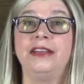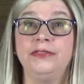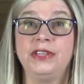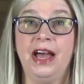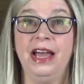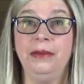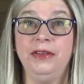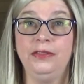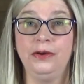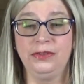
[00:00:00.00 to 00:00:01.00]
of time
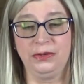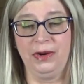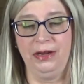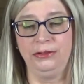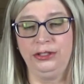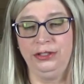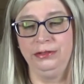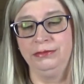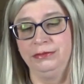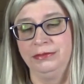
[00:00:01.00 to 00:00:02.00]
and those around you?